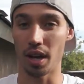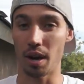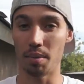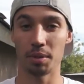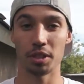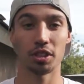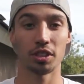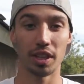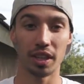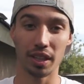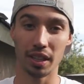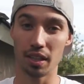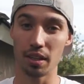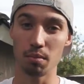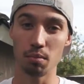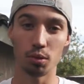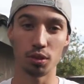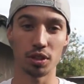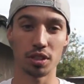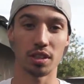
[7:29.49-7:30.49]
I'm gonna try to
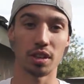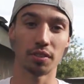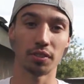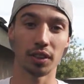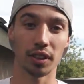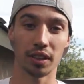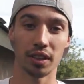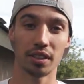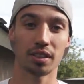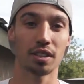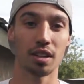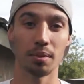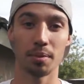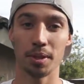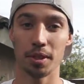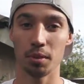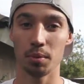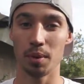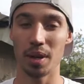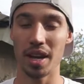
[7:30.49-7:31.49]
keep more stuff like this
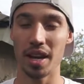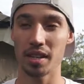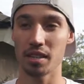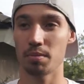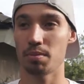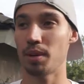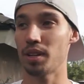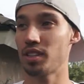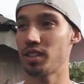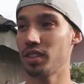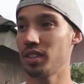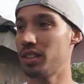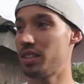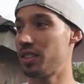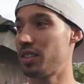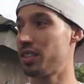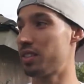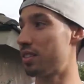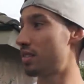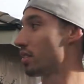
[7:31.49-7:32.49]
coming your way, especially
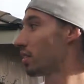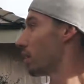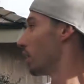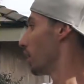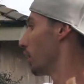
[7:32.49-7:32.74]
since